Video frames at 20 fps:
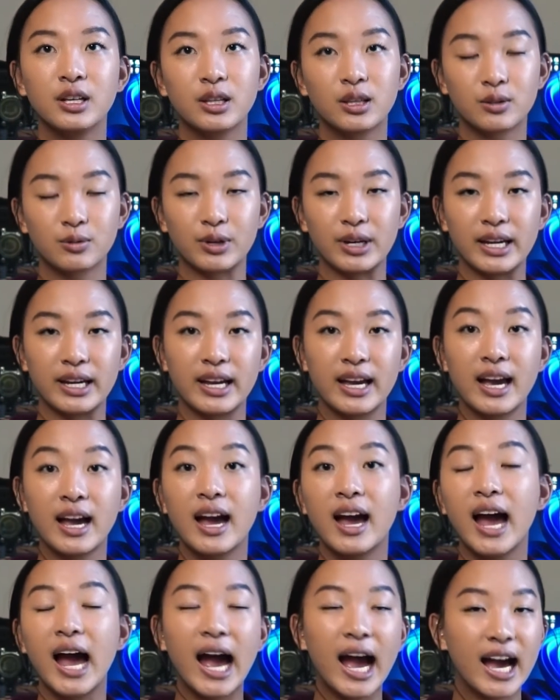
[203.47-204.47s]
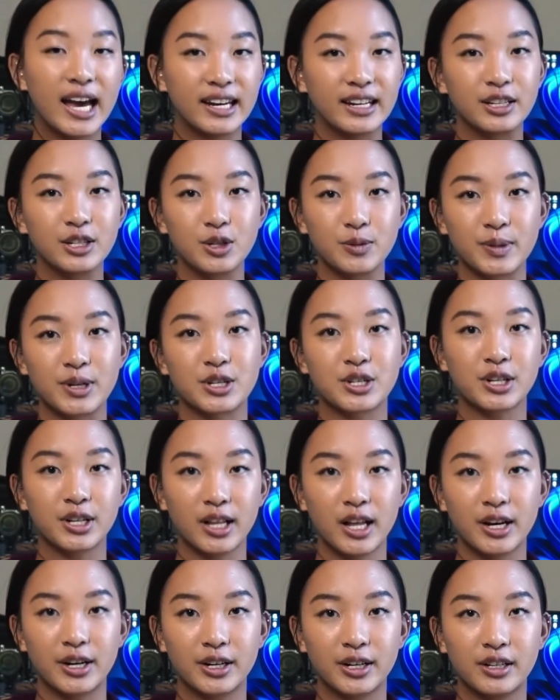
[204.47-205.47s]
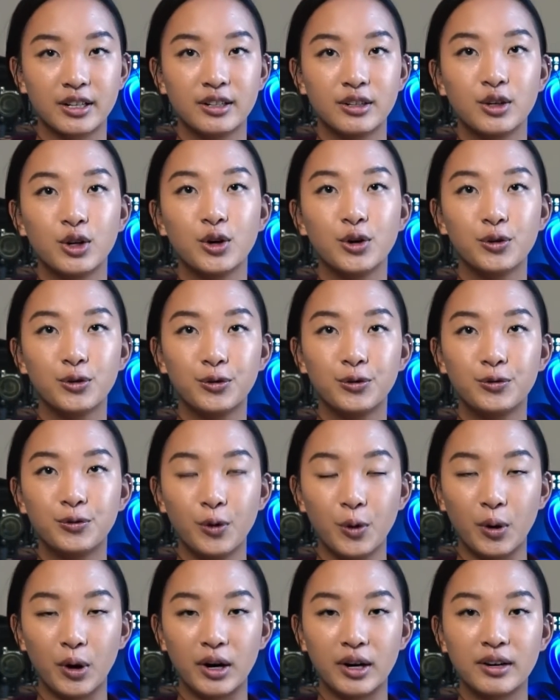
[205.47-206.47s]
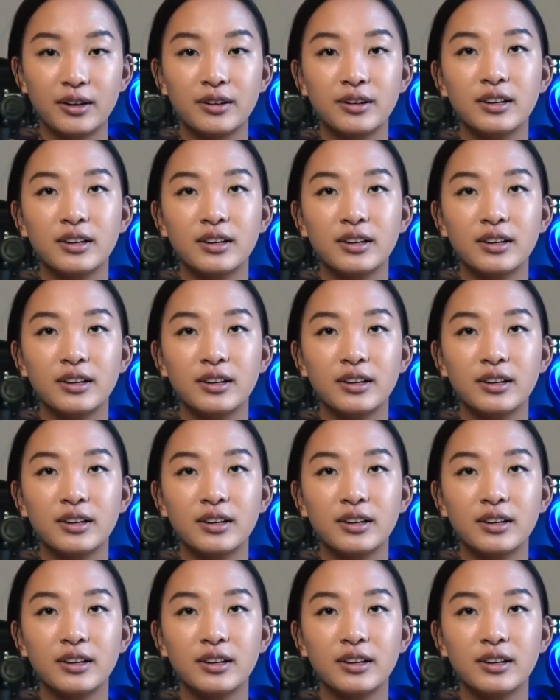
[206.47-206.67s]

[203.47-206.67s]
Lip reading: 3. Adding too much clutter. 4.